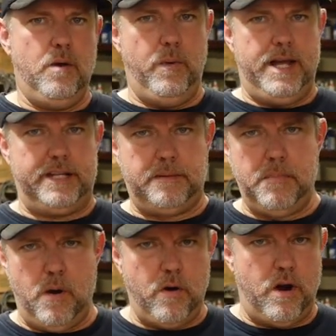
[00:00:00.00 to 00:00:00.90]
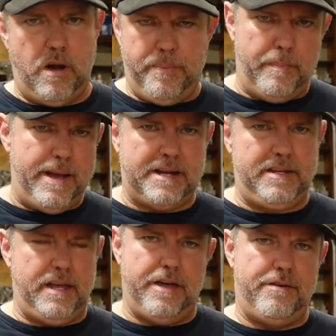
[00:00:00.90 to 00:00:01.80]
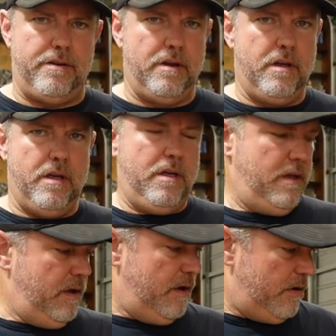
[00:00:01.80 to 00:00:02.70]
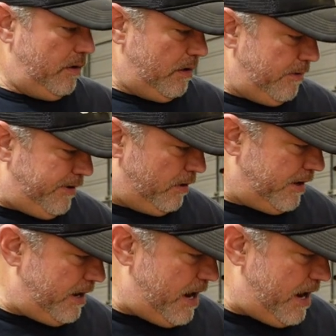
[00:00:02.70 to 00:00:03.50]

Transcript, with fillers: We got the mower all put back together. If you look in